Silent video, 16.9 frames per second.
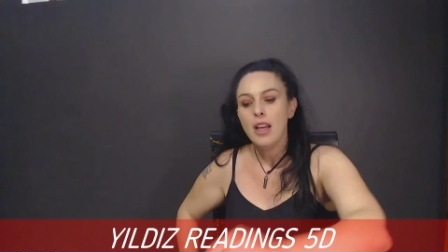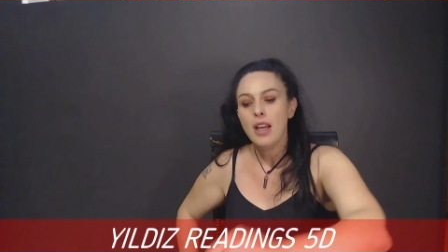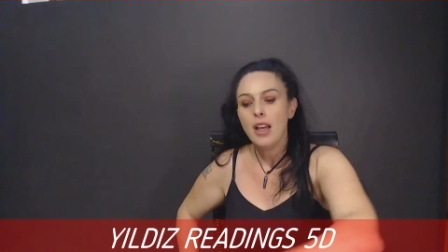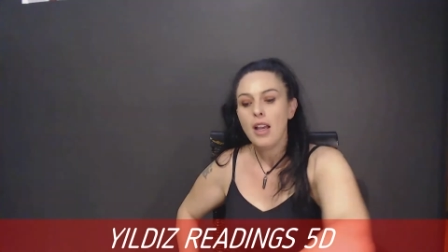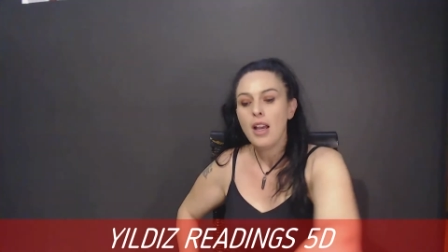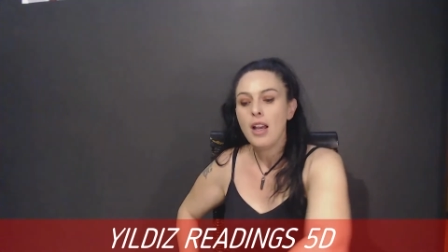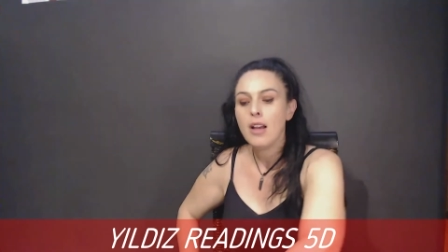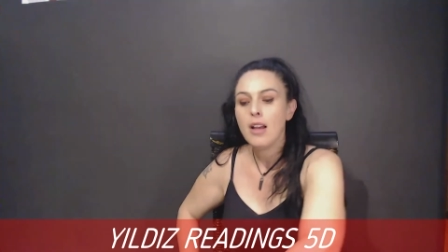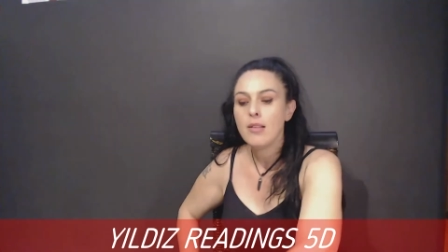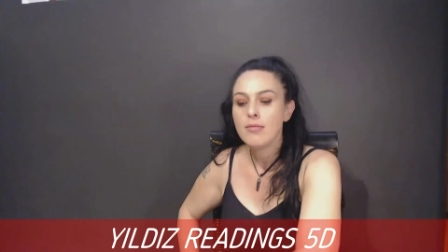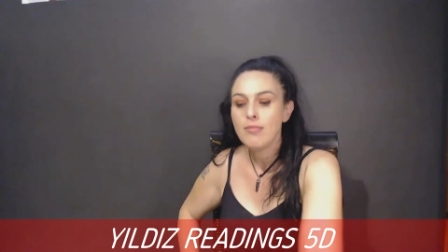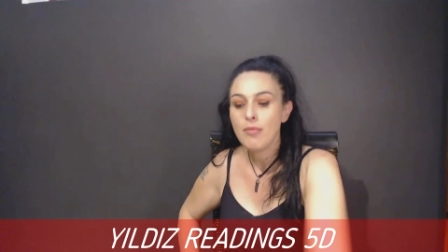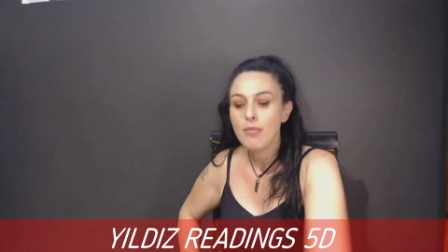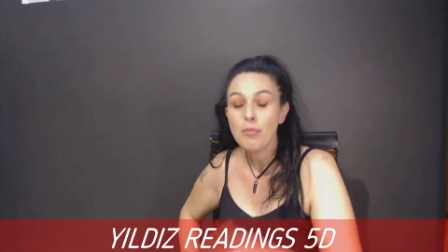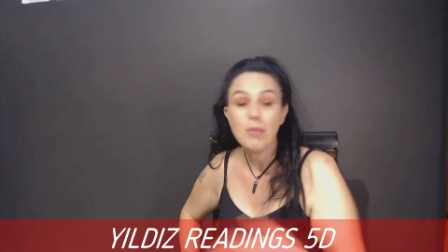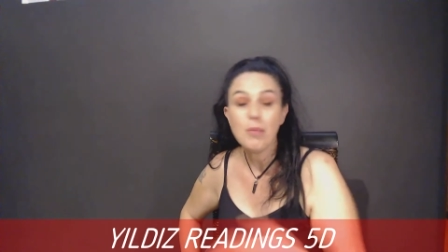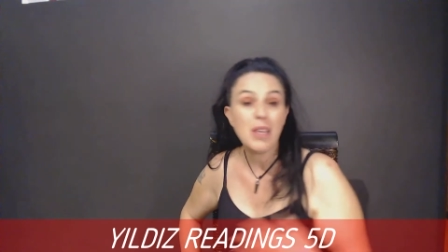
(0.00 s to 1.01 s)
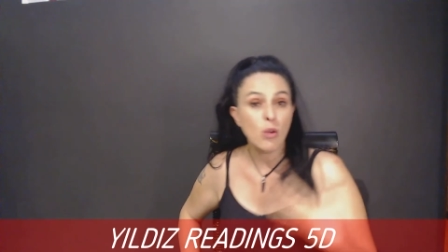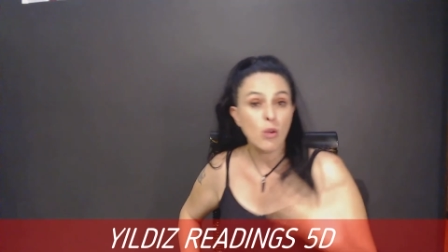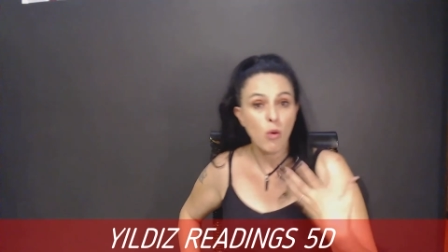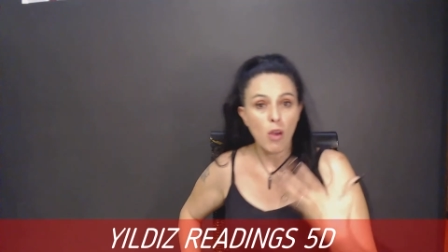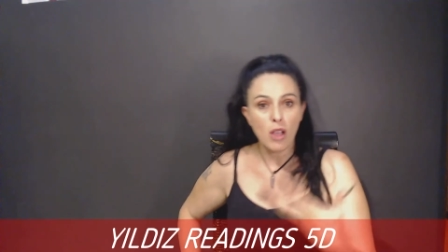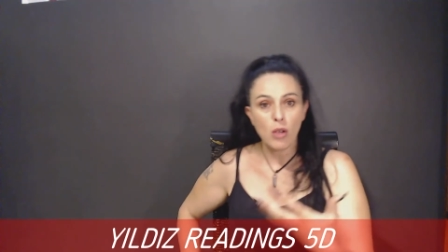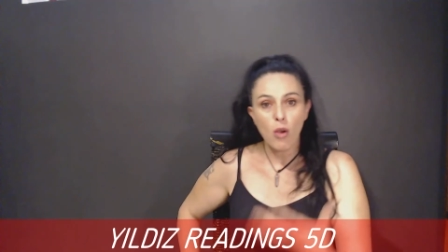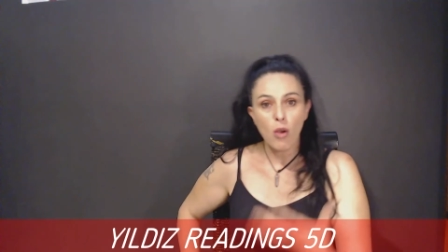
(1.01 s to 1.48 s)
um, being
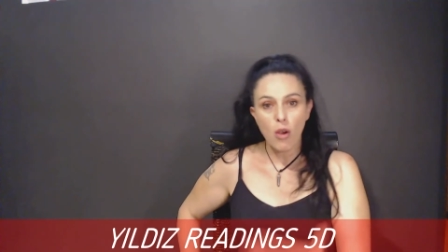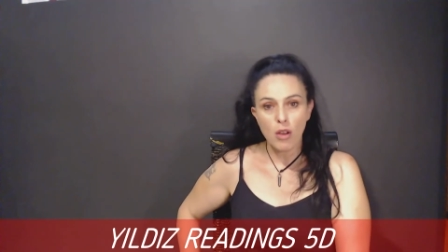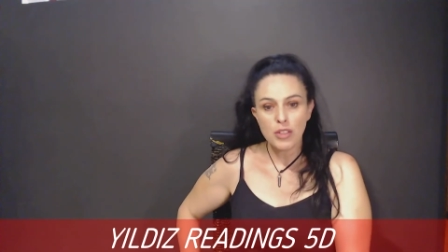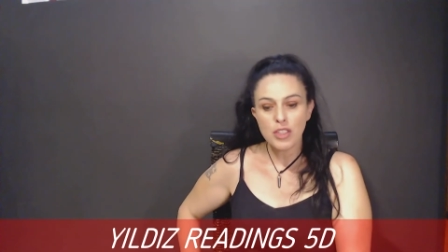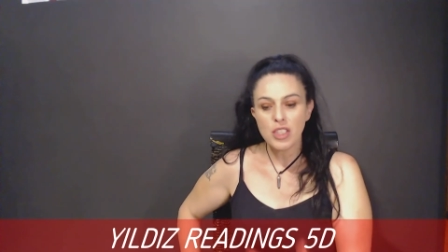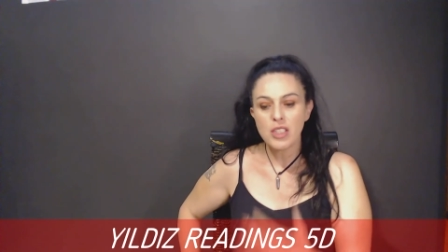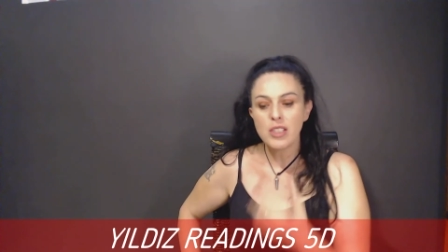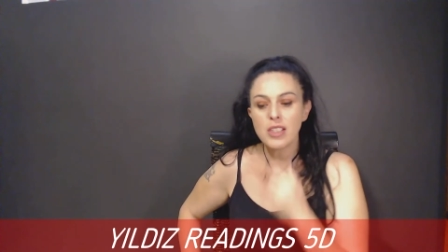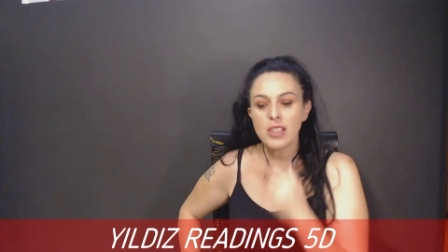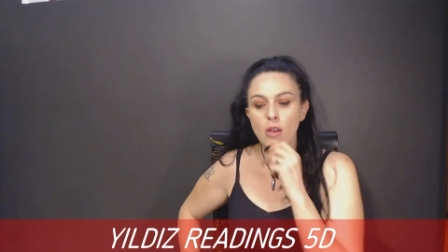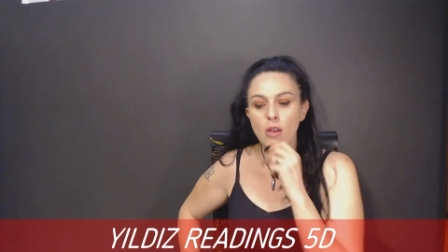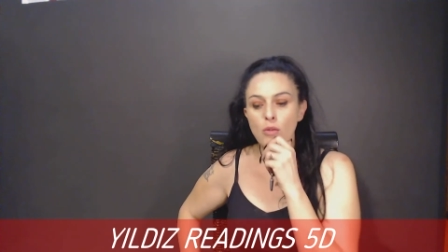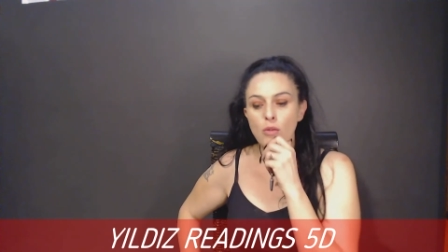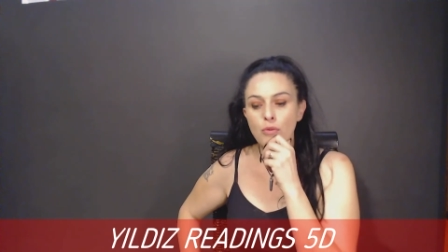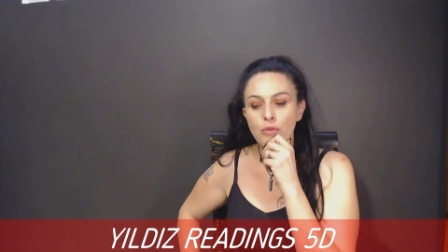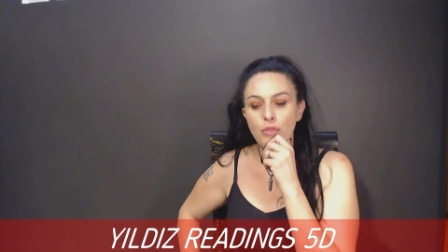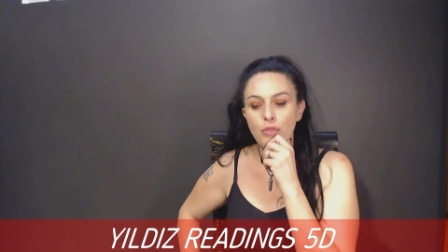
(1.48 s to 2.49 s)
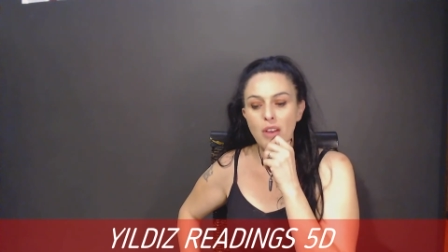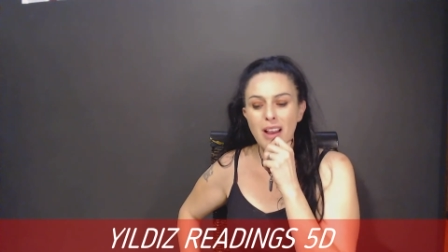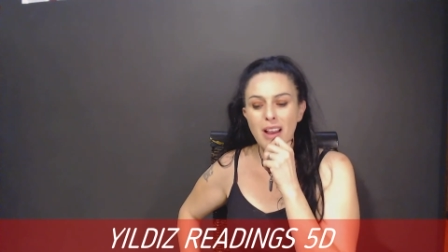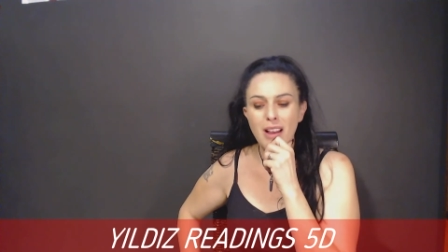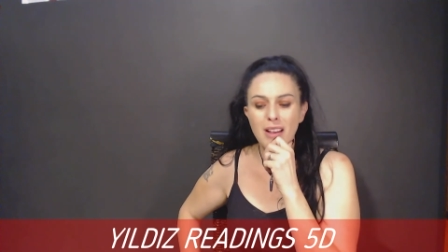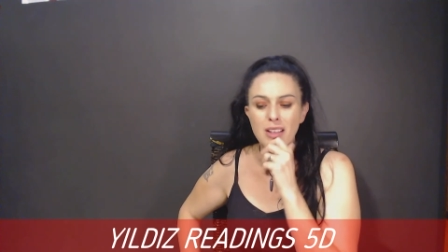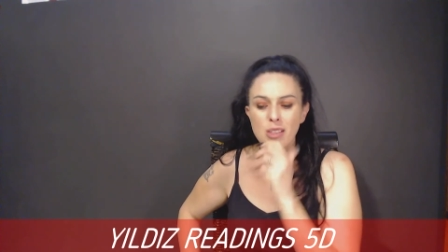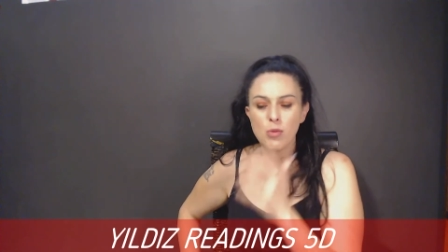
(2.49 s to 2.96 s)
quite kind to yourself,
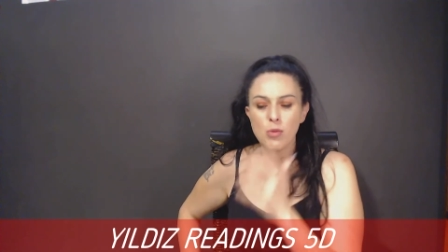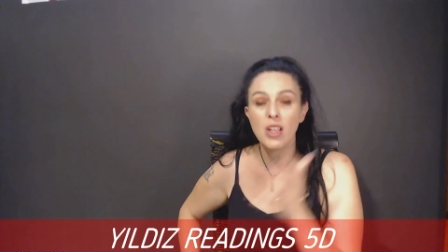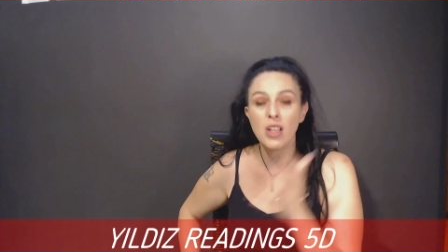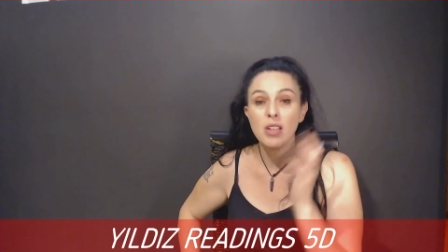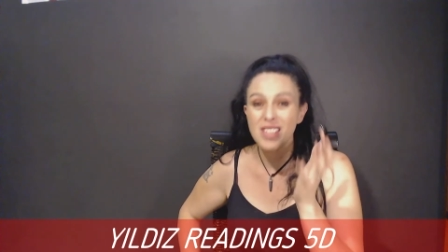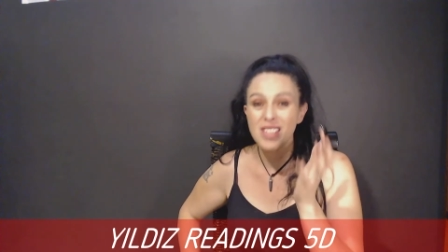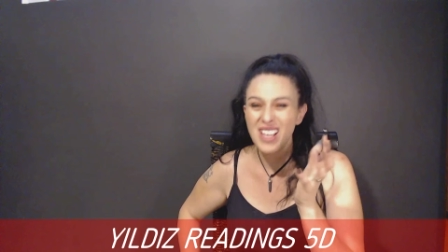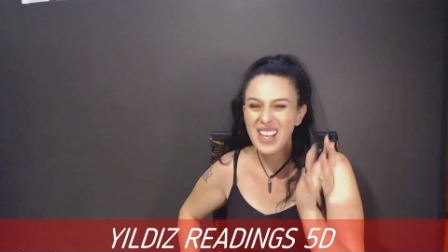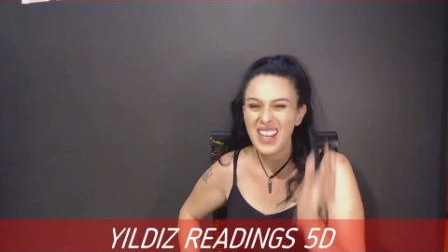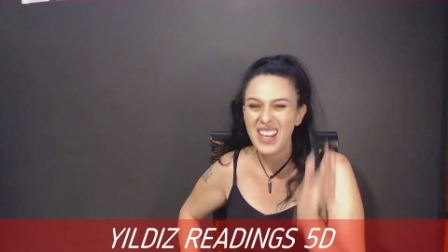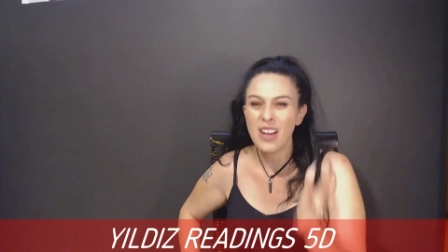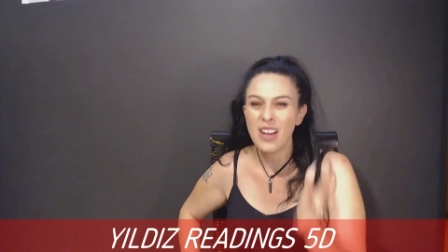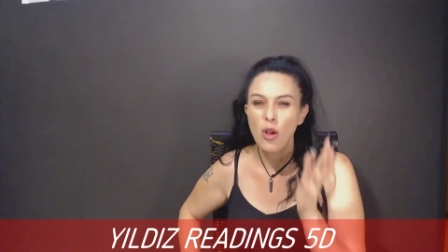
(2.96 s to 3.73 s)
uh, as well as, again,